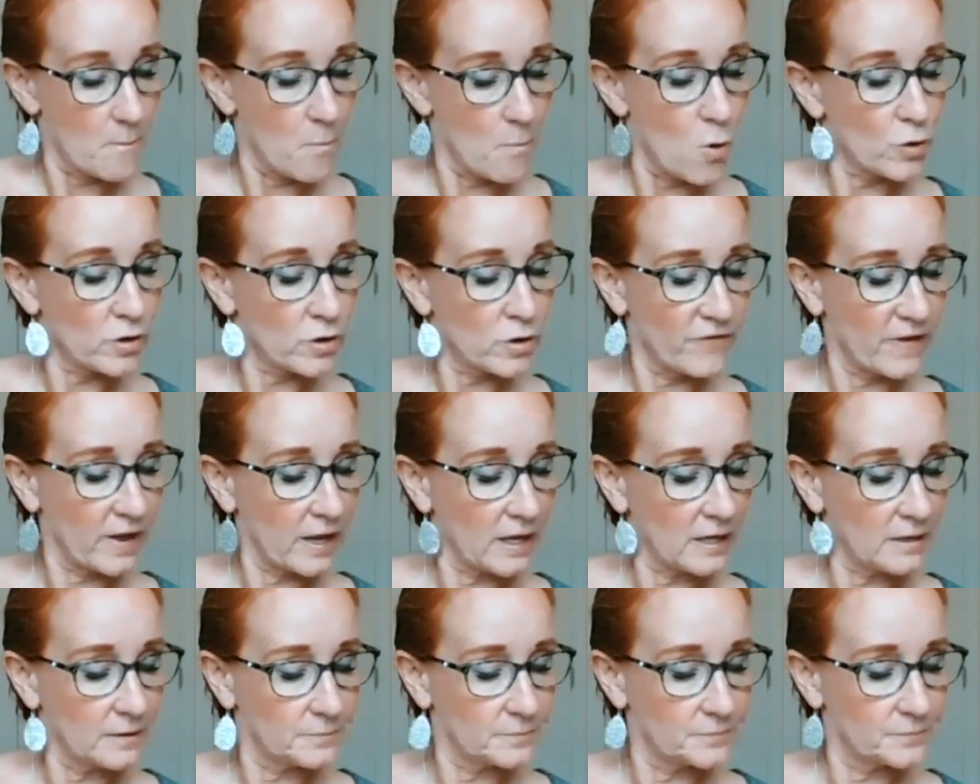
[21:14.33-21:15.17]

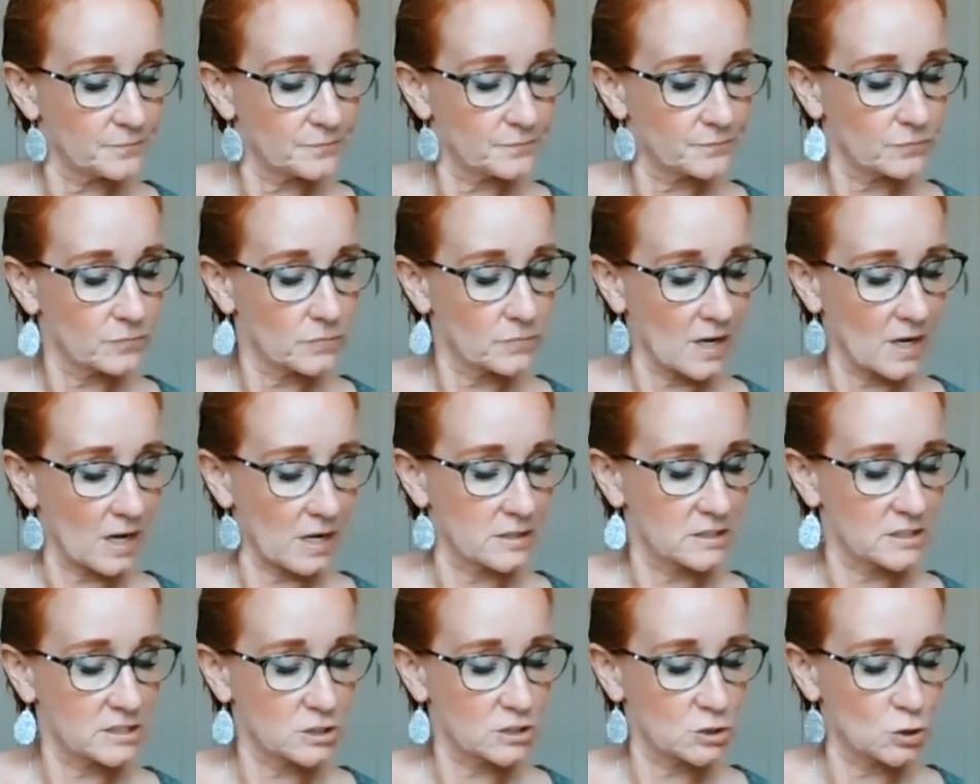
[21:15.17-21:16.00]
Motivate
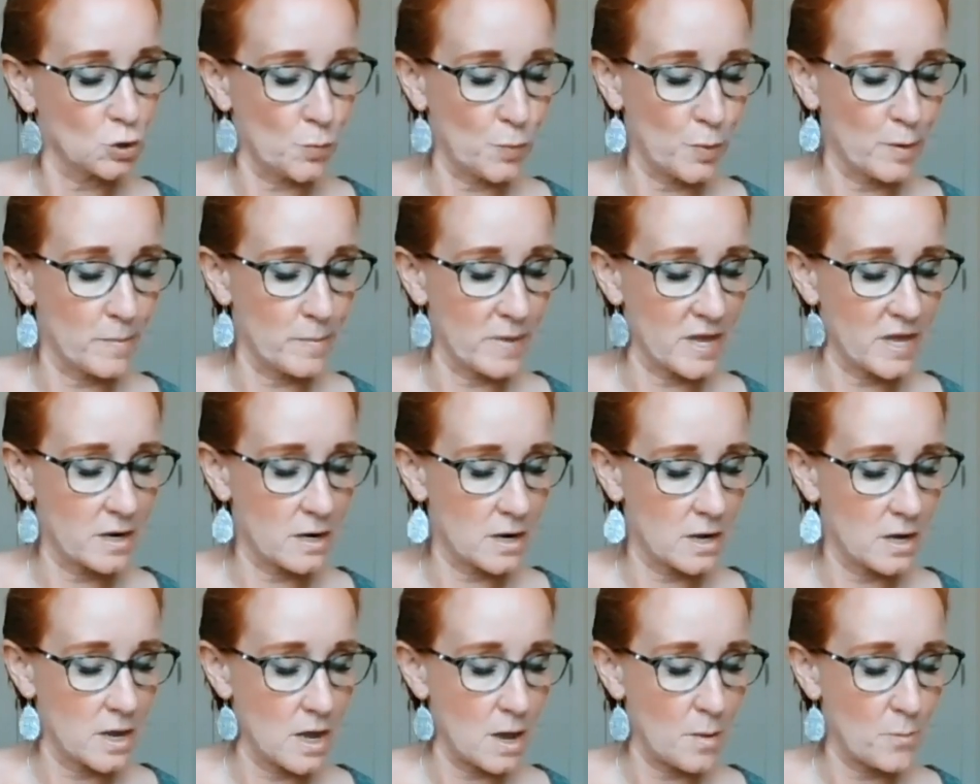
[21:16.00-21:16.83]
and
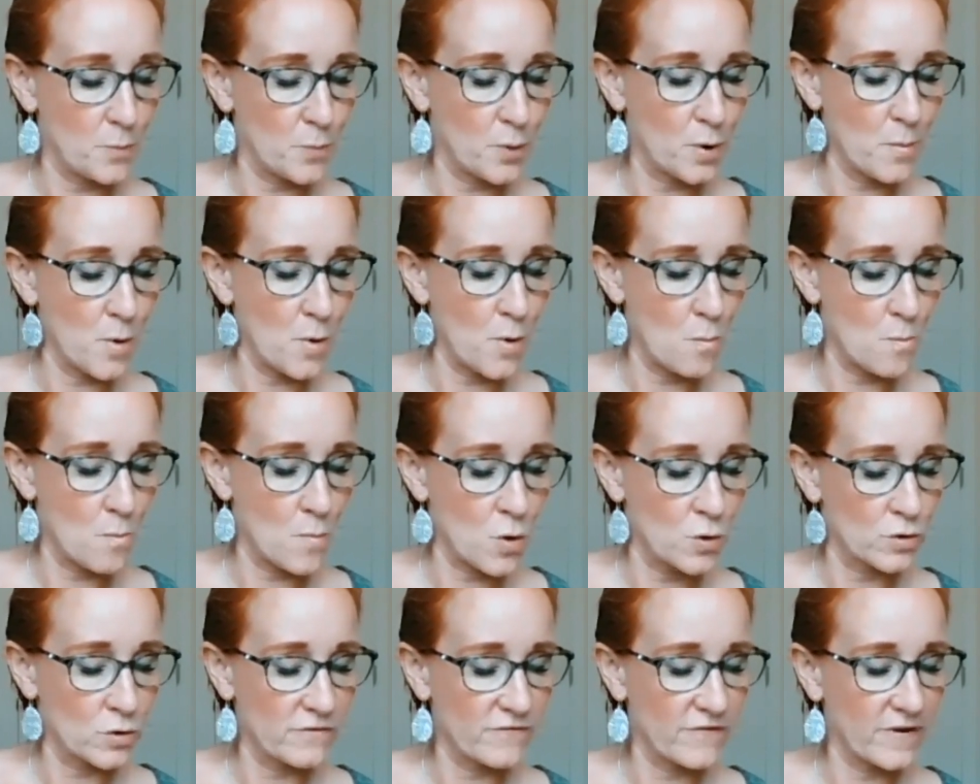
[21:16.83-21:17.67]
spearmint promote
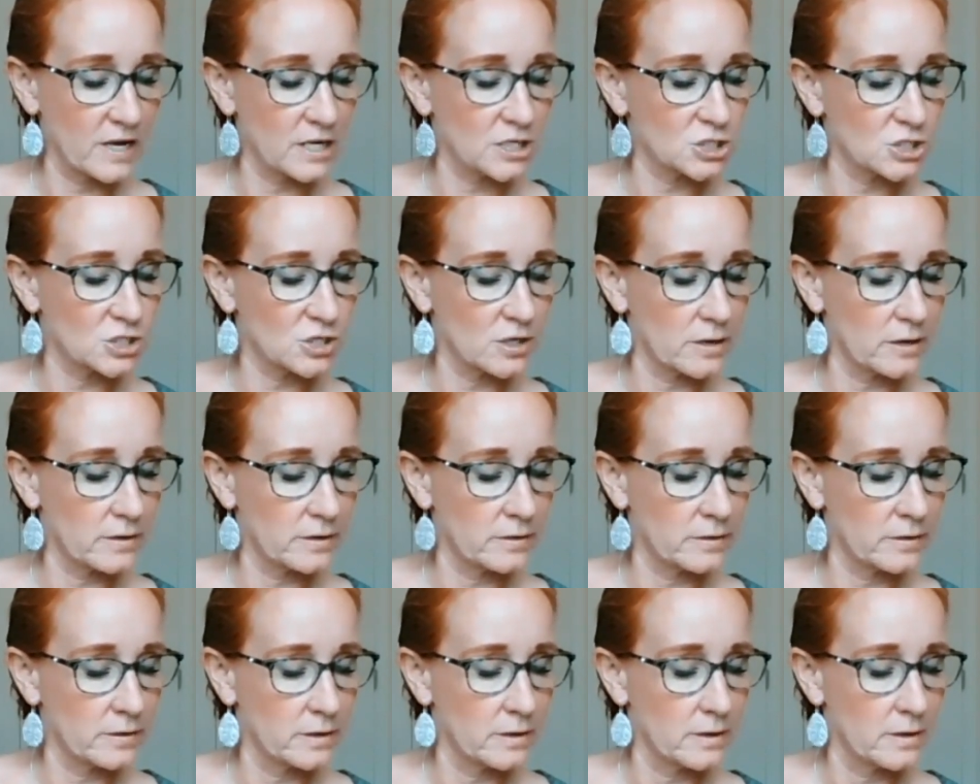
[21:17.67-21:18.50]

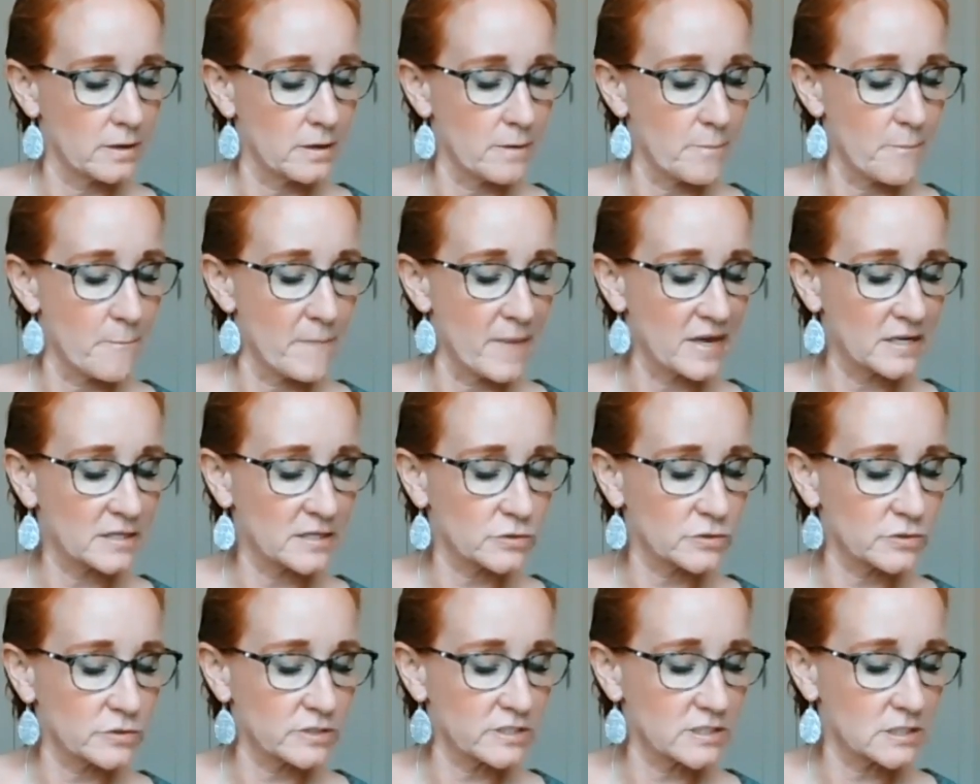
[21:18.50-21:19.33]
motivation,
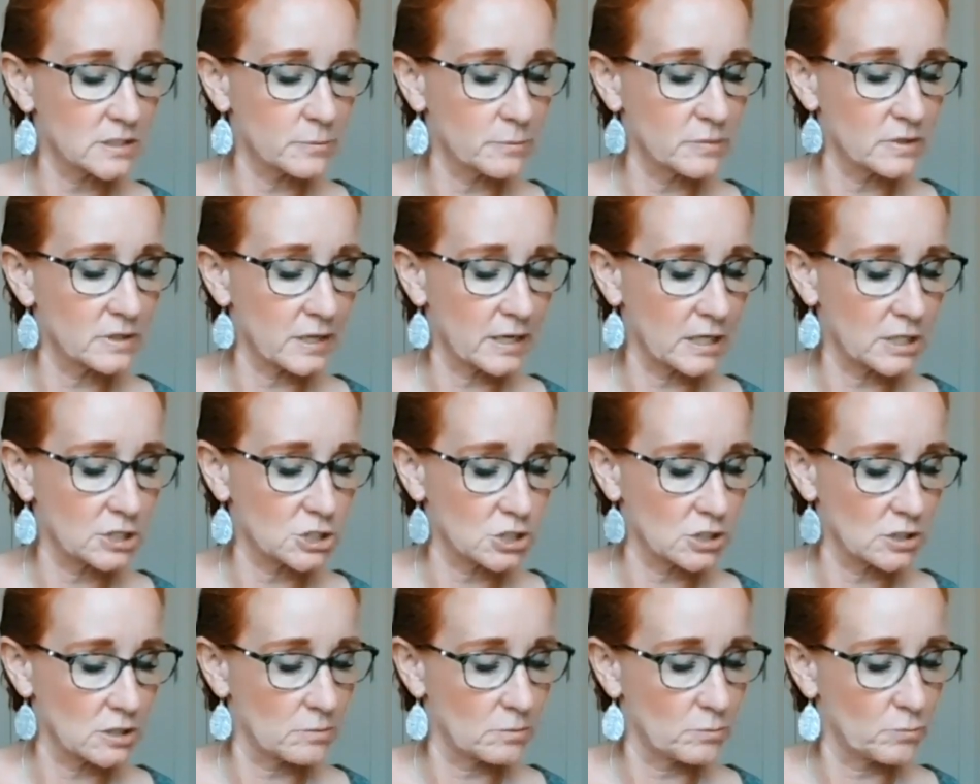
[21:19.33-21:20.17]
mental
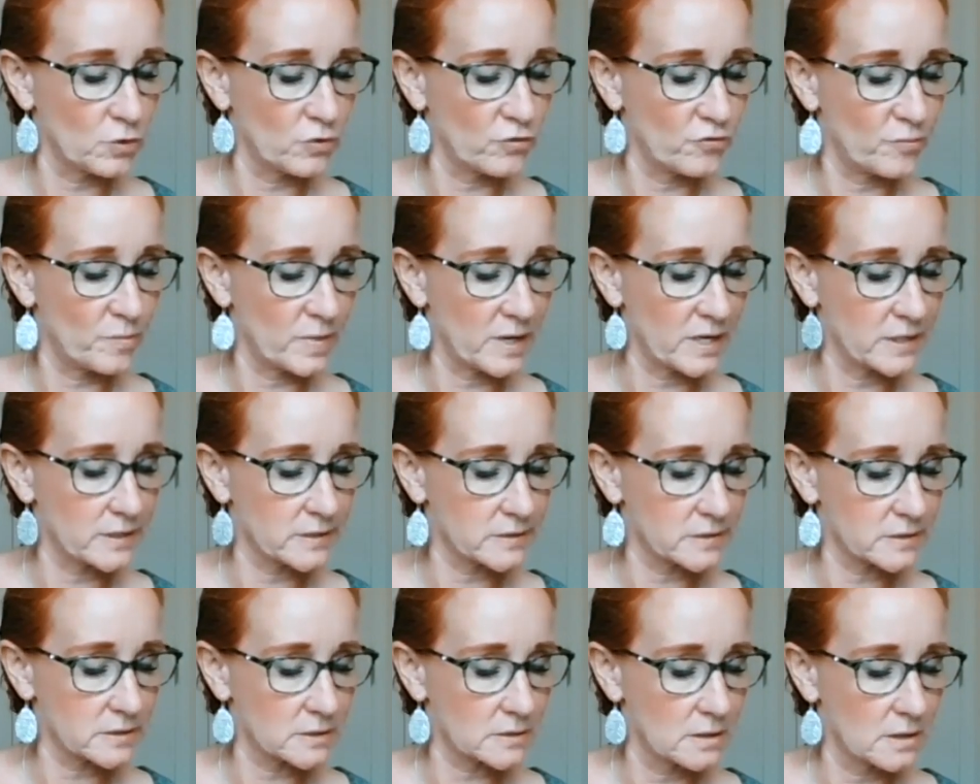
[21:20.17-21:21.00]
stimulation, and movements.
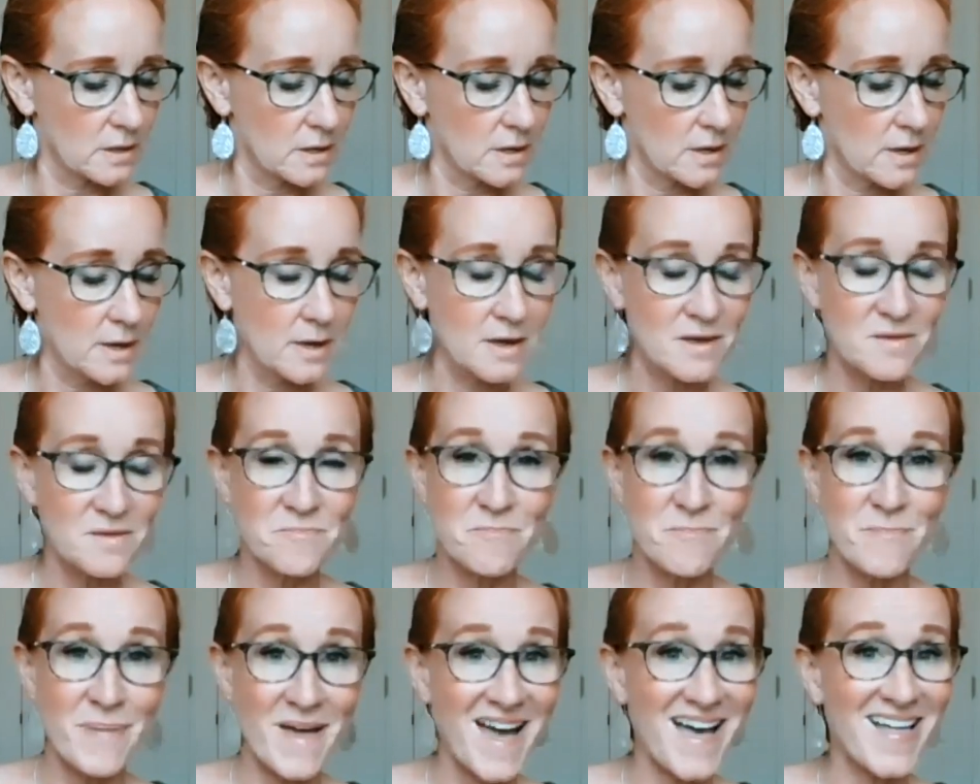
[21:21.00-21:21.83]

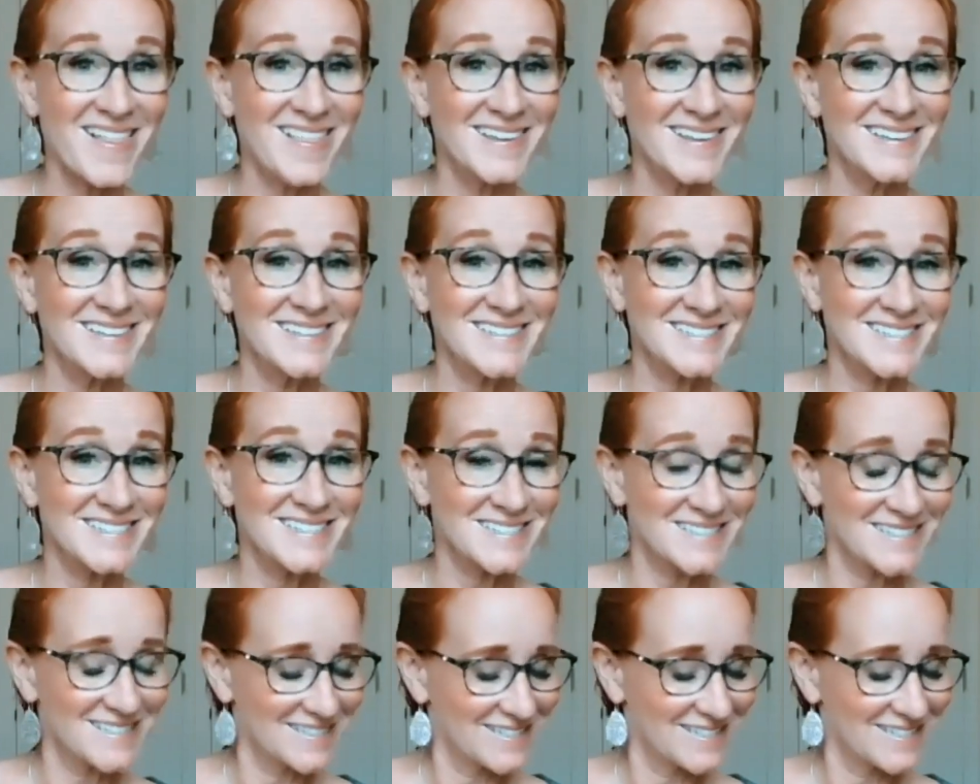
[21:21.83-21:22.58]
Balance